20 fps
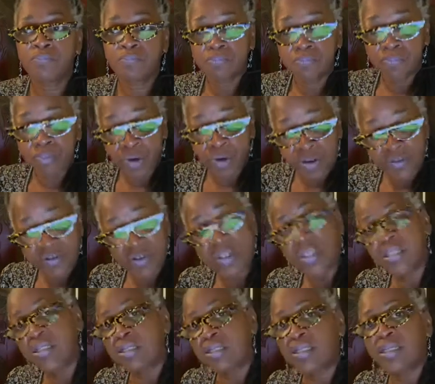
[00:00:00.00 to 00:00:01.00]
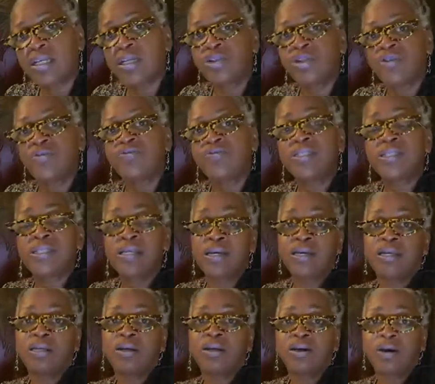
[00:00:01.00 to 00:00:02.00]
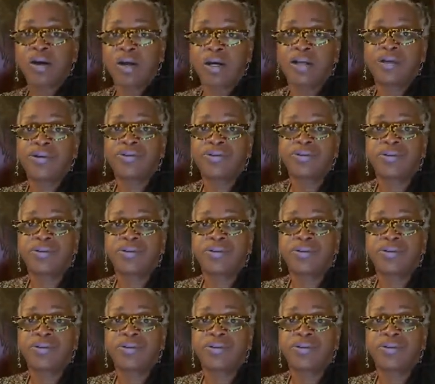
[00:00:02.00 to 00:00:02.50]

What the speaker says: preferences that you've set are honored.